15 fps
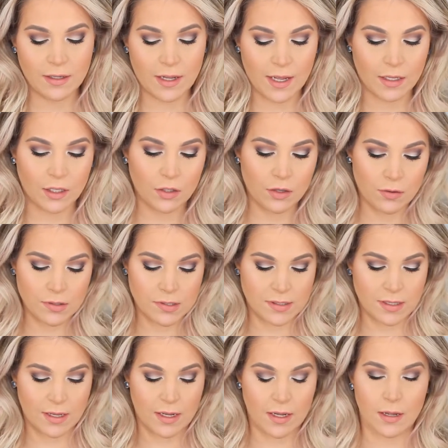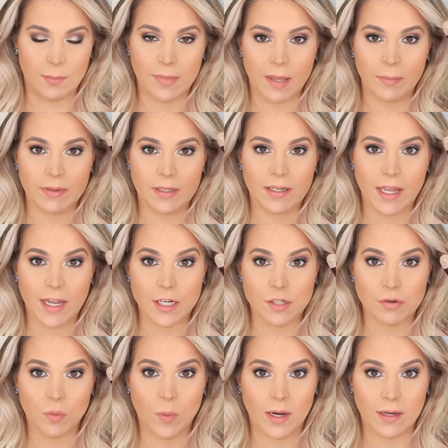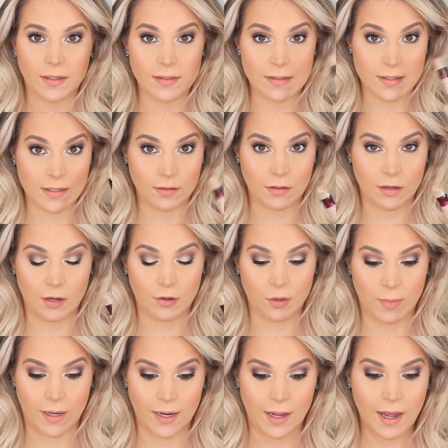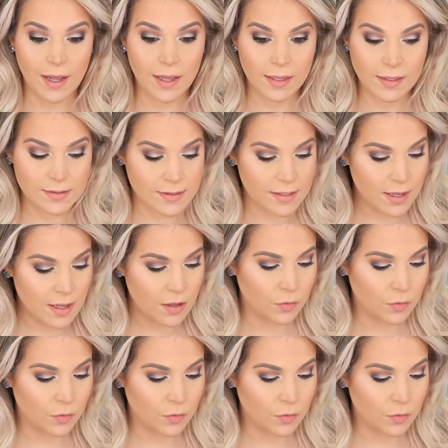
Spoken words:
I use the Maybelline Age Rewind Concealer under my eyes,